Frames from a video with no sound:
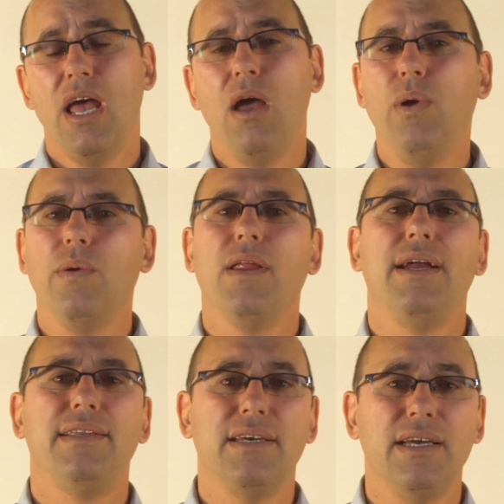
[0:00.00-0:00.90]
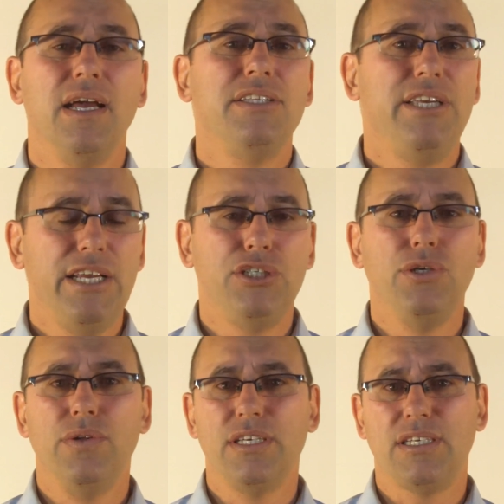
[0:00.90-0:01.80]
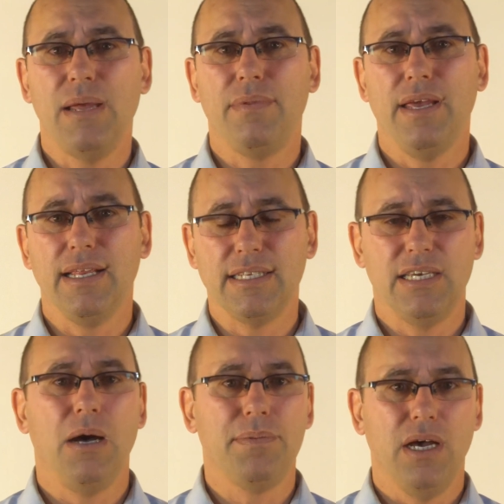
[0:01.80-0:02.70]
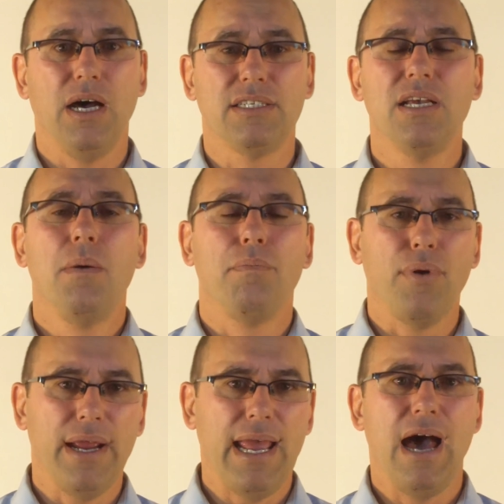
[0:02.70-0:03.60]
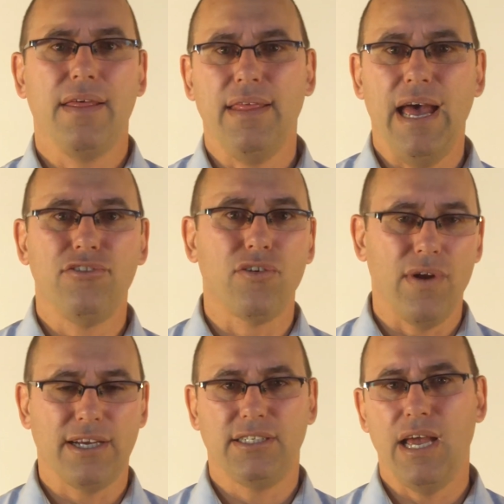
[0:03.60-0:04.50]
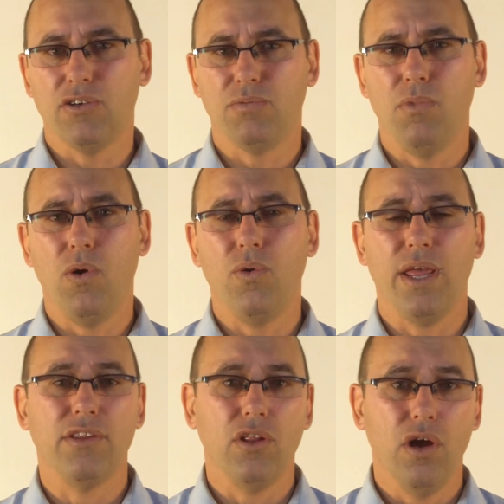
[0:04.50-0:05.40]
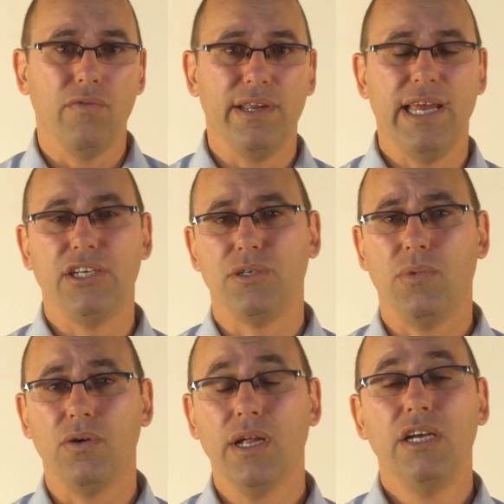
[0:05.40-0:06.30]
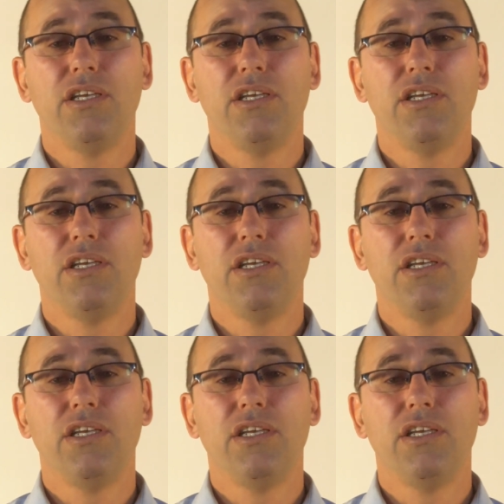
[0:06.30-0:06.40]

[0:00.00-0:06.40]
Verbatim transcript: and we would like to teach you the same thing that's helped us break out of that direct sales sales mode and the low retention mode.